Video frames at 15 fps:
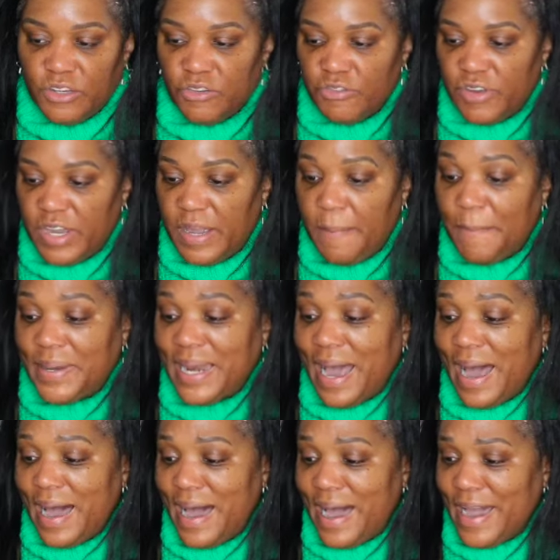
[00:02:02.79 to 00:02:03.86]
cream but
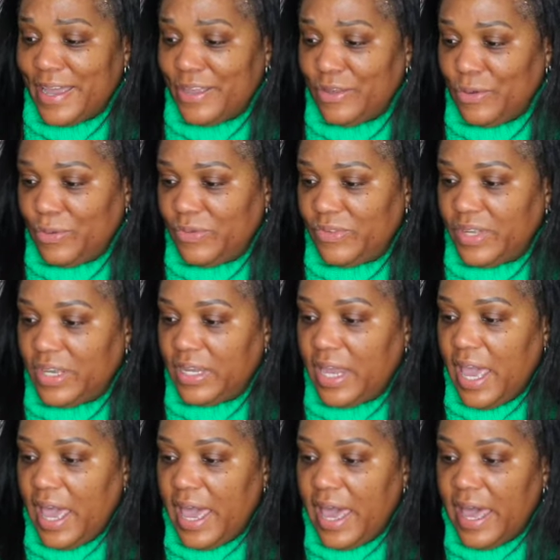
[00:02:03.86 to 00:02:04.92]
I use it
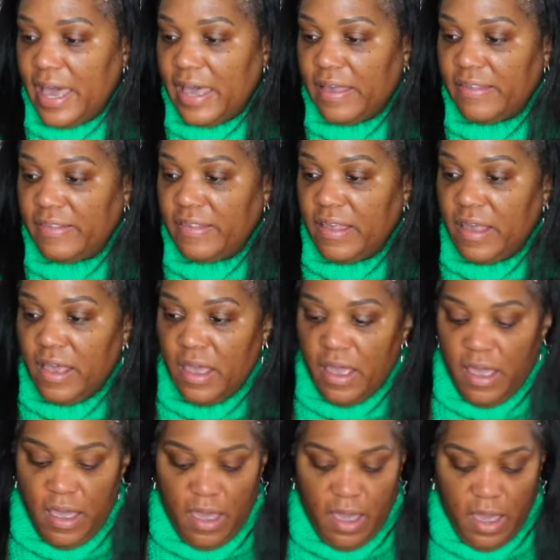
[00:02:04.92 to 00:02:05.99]
as
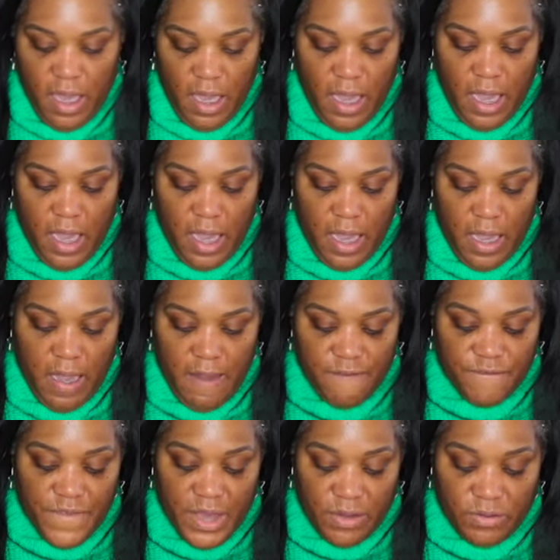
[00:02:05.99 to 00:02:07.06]
a
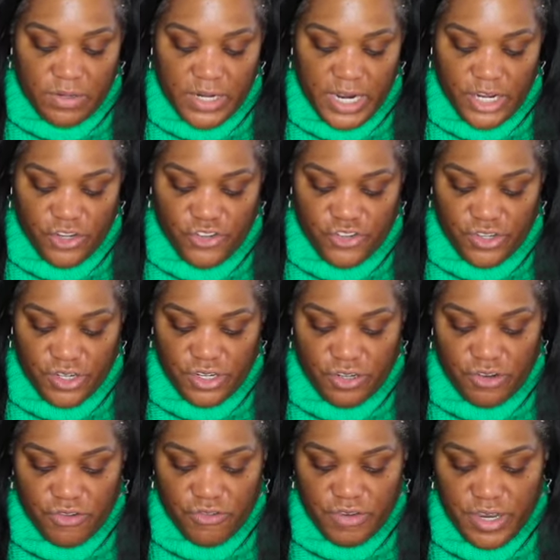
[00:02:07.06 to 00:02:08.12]
foundation
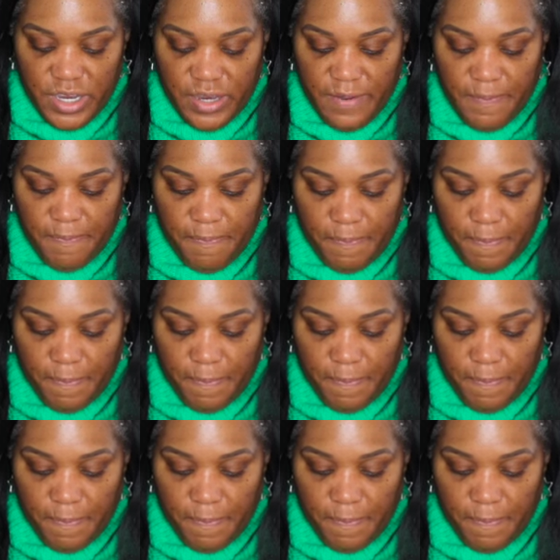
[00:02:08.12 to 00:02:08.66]
cream